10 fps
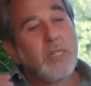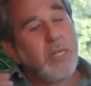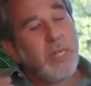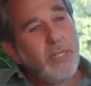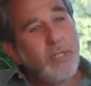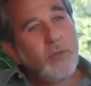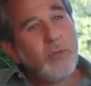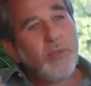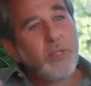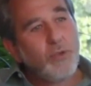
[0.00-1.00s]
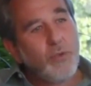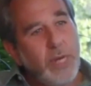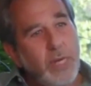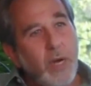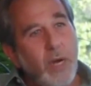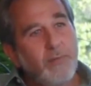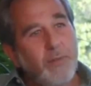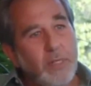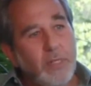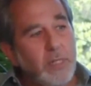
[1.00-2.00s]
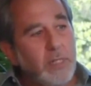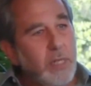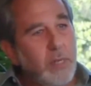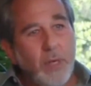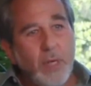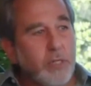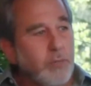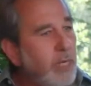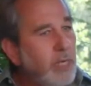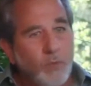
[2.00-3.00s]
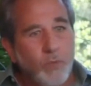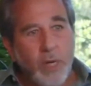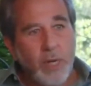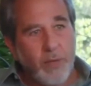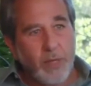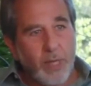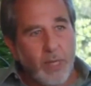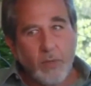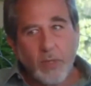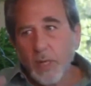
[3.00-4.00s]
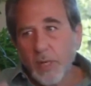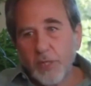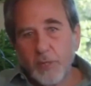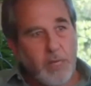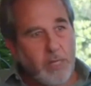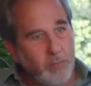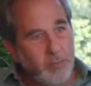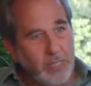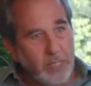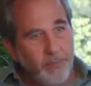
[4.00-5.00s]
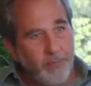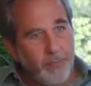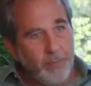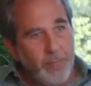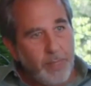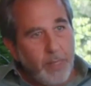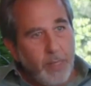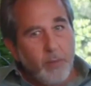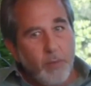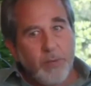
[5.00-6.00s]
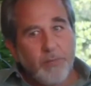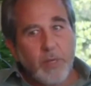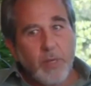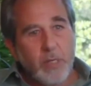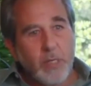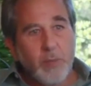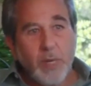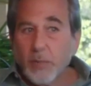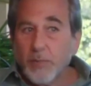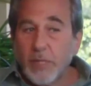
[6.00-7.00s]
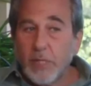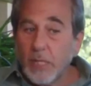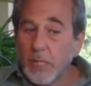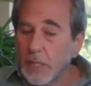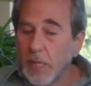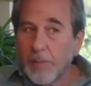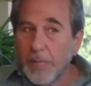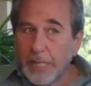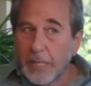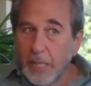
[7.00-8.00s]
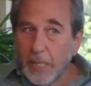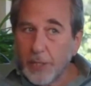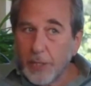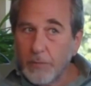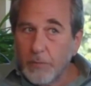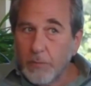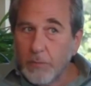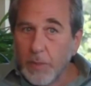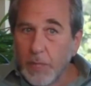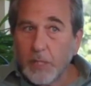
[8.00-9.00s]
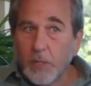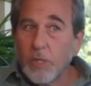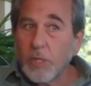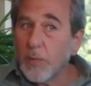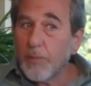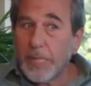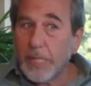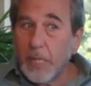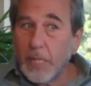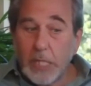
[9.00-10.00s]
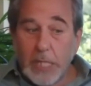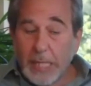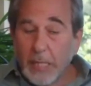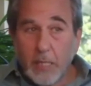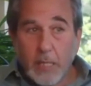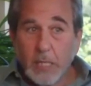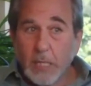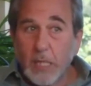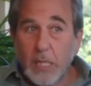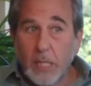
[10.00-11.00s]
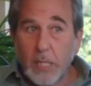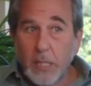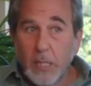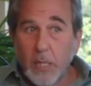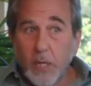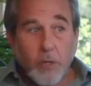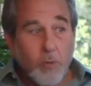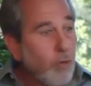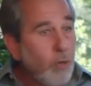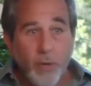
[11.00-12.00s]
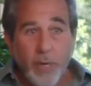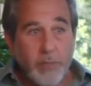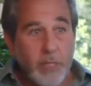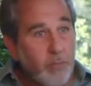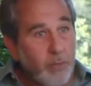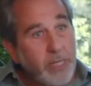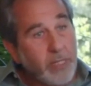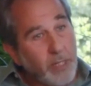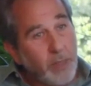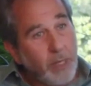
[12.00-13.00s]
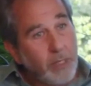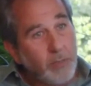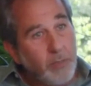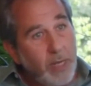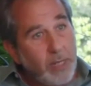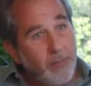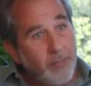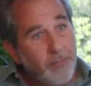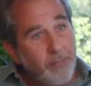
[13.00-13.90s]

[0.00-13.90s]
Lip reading: The nature of the trade-off is the subconscious mind can run everything when the conscious mind is busy. If the conscious mind is busy, it's not paying attention. And so when it's not paying attention, it does not see the programs that are playing in the subconscious mind.